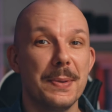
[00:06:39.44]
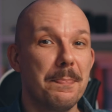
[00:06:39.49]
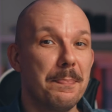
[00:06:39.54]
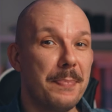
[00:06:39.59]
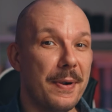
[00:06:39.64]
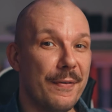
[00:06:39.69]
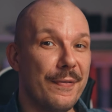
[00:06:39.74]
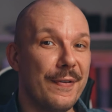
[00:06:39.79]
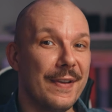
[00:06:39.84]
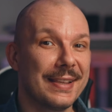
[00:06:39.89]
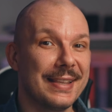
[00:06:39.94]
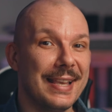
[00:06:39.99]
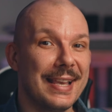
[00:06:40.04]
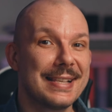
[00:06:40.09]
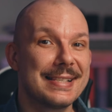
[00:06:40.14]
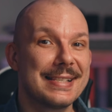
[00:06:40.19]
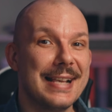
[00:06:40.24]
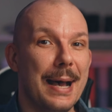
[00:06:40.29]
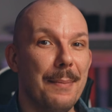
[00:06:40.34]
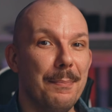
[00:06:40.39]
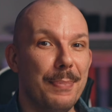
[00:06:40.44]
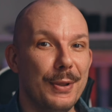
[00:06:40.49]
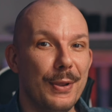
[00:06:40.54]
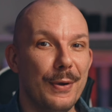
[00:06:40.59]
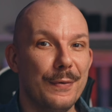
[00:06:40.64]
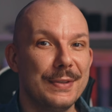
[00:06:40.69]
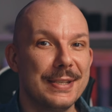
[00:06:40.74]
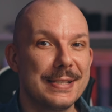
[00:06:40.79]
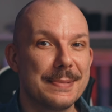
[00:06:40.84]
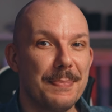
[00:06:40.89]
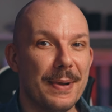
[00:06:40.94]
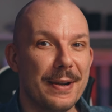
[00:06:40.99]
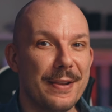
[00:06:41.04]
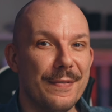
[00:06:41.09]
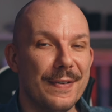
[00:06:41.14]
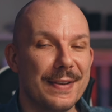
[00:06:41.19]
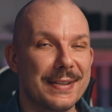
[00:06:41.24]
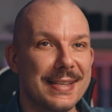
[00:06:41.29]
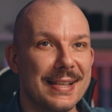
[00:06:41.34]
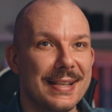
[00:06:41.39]
perfect example of this
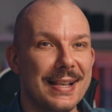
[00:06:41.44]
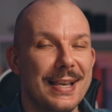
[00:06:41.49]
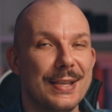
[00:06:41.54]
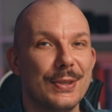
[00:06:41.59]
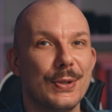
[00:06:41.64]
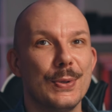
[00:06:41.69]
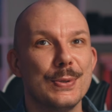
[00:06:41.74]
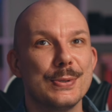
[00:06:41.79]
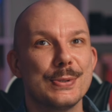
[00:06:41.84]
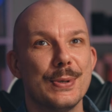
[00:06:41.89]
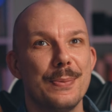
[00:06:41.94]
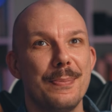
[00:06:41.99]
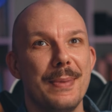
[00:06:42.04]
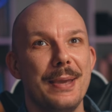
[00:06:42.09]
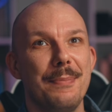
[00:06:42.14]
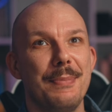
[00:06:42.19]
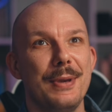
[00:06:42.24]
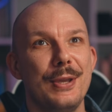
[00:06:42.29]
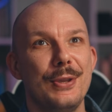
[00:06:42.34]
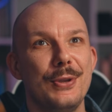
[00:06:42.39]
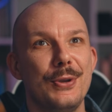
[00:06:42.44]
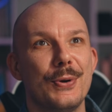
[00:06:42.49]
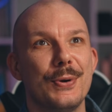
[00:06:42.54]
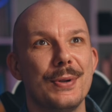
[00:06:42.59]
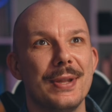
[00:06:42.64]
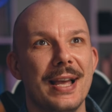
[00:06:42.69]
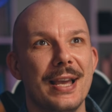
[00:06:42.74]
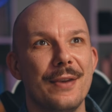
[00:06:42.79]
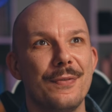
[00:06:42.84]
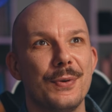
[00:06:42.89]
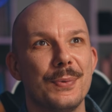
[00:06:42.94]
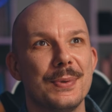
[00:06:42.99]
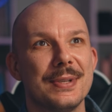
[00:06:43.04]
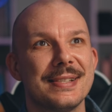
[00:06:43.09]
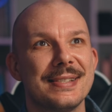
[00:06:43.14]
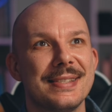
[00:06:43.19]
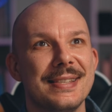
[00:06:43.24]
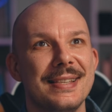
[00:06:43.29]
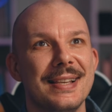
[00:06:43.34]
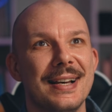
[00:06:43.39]
Parivartana, and also maybe in your life you will
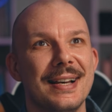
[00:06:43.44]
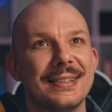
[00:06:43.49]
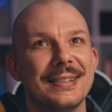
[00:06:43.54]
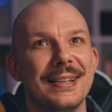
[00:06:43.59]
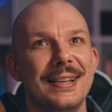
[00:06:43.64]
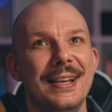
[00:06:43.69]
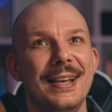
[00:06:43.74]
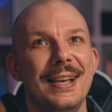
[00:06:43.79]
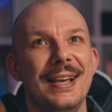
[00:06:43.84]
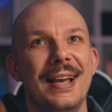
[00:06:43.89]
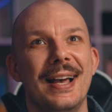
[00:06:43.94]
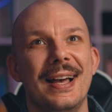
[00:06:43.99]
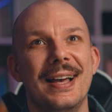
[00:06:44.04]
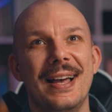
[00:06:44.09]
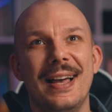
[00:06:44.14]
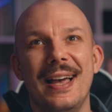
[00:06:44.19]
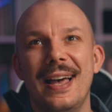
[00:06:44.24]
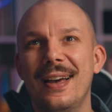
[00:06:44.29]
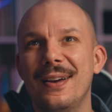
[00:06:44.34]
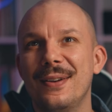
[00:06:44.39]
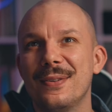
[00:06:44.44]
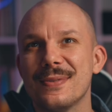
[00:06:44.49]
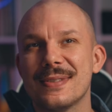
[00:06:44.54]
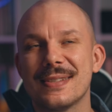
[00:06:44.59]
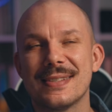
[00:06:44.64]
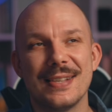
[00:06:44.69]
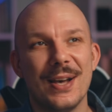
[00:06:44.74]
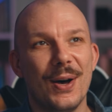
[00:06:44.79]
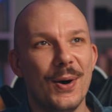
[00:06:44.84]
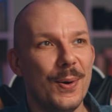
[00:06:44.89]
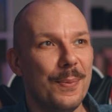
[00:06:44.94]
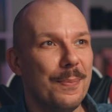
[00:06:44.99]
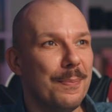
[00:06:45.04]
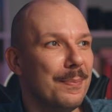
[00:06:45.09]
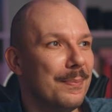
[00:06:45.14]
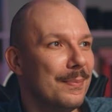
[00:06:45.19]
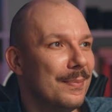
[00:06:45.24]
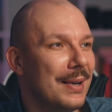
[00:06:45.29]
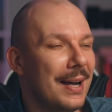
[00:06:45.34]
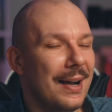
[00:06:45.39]
see that
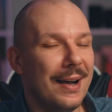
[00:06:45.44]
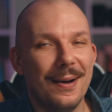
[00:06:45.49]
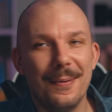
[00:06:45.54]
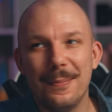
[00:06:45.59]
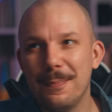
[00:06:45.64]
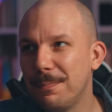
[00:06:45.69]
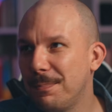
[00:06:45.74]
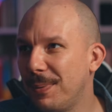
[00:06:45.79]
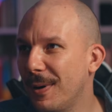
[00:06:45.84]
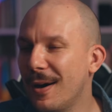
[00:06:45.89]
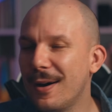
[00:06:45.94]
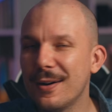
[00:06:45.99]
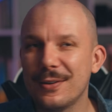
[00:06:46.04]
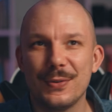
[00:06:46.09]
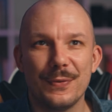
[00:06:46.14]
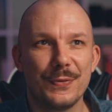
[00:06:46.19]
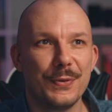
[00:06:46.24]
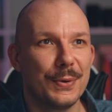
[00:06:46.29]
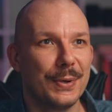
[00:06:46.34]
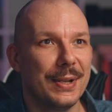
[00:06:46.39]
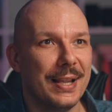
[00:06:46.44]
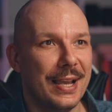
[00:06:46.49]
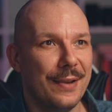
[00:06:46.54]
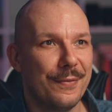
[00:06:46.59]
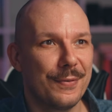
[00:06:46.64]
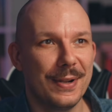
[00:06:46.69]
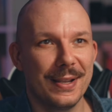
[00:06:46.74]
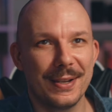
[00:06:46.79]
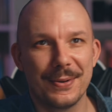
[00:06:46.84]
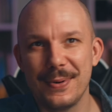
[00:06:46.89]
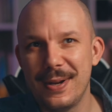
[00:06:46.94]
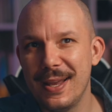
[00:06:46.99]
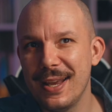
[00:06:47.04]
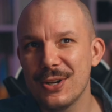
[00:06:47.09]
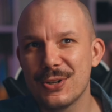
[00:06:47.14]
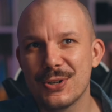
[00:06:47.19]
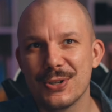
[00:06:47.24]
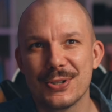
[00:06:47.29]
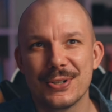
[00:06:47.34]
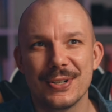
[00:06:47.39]
some part of your life, like
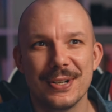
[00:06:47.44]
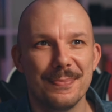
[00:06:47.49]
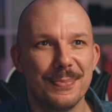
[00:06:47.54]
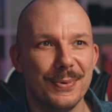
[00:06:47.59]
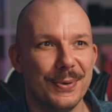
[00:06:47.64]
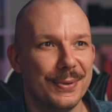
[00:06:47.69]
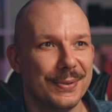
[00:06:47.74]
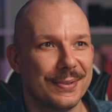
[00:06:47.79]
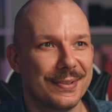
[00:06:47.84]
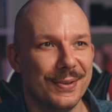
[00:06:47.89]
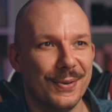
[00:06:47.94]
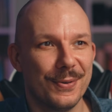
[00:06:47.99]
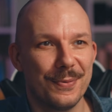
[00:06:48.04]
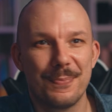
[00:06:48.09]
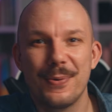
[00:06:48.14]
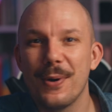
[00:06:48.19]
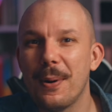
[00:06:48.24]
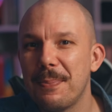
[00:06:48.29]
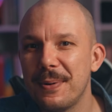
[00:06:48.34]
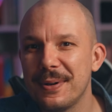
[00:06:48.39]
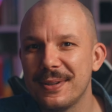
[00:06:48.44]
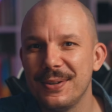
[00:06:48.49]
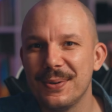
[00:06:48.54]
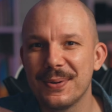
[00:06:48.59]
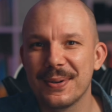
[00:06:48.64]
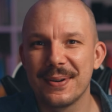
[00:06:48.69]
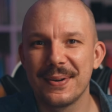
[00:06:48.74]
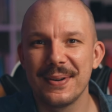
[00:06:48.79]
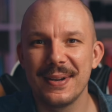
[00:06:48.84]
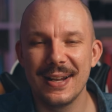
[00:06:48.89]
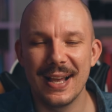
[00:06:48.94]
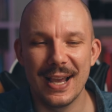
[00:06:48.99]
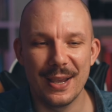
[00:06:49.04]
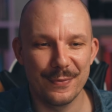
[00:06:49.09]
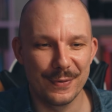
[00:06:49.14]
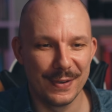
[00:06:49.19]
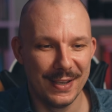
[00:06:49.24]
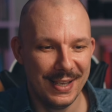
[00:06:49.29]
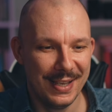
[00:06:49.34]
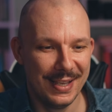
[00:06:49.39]
relationship or property or career
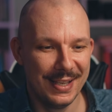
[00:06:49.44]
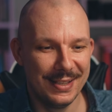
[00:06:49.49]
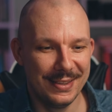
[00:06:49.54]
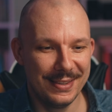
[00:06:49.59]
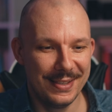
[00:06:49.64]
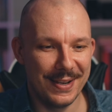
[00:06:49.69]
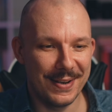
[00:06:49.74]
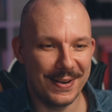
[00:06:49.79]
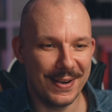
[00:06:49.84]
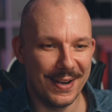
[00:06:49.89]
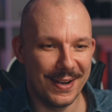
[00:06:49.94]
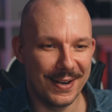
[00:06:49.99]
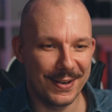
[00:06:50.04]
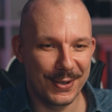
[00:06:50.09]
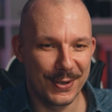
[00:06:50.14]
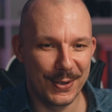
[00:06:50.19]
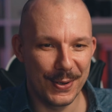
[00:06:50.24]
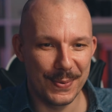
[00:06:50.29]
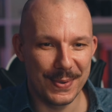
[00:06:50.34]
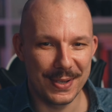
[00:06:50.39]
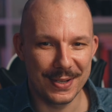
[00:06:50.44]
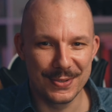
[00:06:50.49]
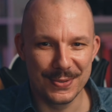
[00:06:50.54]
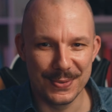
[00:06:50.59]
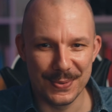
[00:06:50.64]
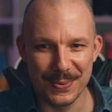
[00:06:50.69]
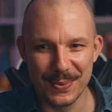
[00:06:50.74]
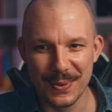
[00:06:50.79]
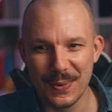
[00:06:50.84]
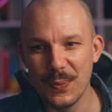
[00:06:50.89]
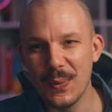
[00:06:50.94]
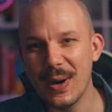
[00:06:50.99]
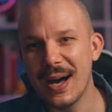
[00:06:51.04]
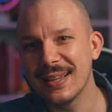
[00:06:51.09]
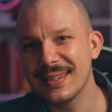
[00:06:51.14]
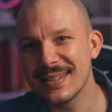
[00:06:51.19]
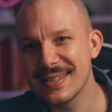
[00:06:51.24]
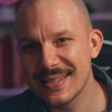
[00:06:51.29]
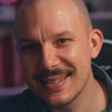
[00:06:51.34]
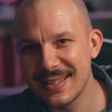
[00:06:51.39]
life, there are going to
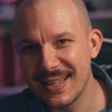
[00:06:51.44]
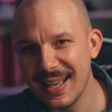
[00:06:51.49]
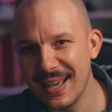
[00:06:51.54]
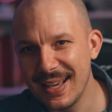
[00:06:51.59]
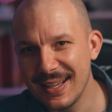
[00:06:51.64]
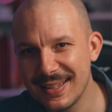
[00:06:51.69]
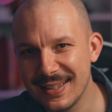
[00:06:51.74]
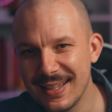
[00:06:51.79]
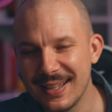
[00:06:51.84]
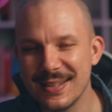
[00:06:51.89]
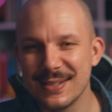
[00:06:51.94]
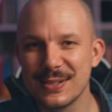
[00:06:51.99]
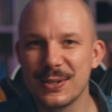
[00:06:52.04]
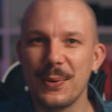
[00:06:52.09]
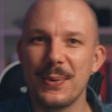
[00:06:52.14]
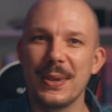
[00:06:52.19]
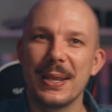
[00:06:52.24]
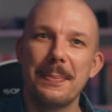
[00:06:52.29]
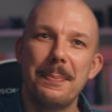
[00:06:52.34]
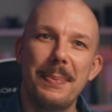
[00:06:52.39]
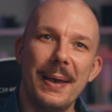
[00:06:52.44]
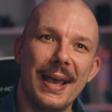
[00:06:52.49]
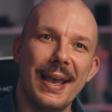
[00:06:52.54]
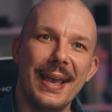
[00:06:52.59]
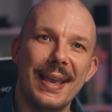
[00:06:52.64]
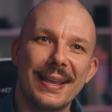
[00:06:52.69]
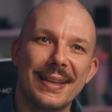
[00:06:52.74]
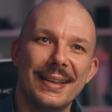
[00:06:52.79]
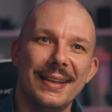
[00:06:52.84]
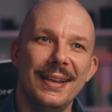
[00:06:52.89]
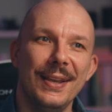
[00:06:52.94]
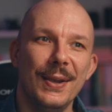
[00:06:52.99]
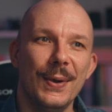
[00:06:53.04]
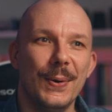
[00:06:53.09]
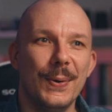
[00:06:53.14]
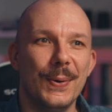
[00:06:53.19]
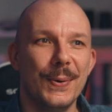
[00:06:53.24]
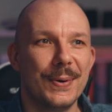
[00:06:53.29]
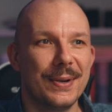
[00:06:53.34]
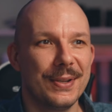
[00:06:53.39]
one state, then it's going back,
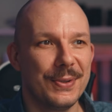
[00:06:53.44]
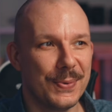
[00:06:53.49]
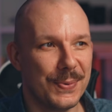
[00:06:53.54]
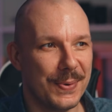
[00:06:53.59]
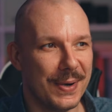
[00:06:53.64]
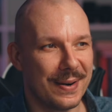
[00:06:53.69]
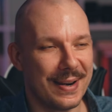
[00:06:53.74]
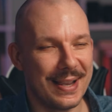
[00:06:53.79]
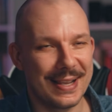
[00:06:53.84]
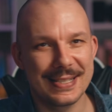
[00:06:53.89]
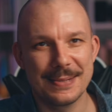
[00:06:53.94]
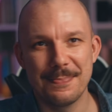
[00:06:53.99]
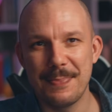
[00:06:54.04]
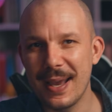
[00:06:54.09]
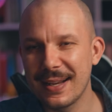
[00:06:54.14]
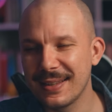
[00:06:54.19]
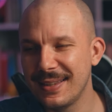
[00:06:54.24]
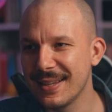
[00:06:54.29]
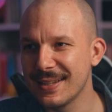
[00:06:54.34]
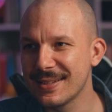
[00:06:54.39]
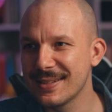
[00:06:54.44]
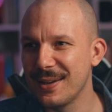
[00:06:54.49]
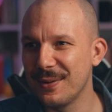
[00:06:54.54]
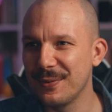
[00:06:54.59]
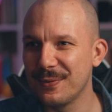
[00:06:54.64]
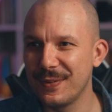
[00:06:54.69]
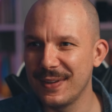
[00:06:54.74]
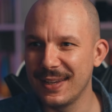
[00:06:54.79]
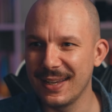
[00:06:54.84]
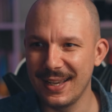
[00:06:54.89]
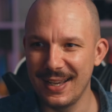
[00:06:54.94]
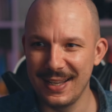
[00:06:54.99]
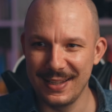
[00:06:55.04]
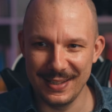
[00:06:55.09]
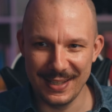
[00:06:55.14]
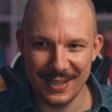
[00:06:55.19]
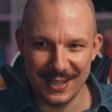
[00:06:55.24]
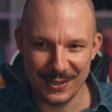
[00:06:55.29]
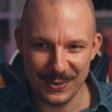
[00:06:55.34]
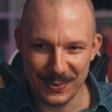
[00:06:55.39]
or you are expecting something and
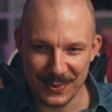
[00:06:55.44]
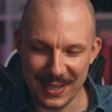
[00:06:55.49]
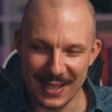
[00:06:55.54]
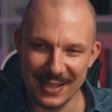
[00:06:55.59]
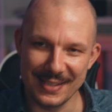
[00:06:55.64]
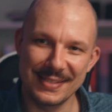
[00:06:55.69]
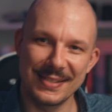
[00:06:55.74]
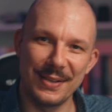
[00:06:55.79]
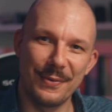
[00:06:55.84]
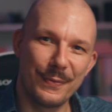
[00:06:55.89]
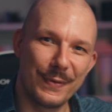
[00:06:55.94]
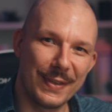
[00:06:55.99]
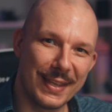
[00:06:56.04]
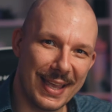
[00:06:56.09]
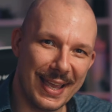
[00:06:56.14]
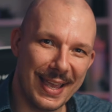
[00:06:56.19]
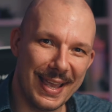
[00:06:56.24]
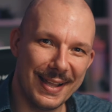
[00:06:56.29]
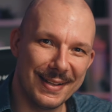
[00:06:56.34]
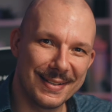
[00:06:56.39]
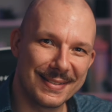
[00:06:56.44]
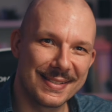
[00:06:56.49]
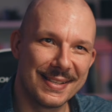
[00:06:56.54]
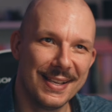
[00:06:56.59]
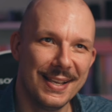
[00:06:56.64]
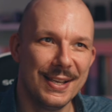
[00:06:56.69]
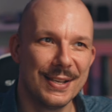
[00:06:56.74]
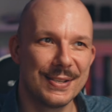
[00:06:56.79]
then you get something else.